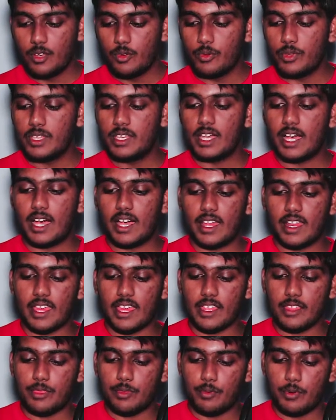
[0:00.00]
we got
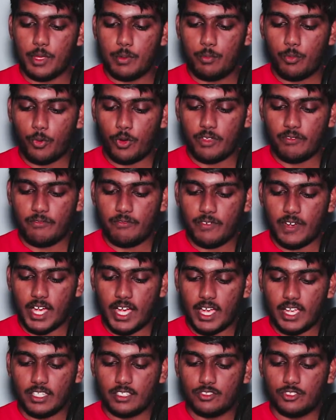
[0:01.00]
a
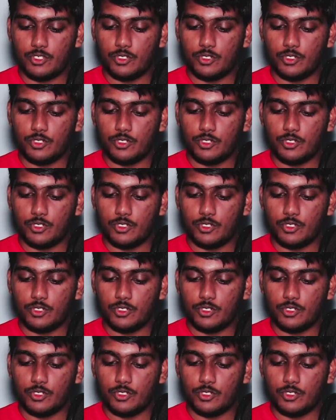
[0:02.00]
3.5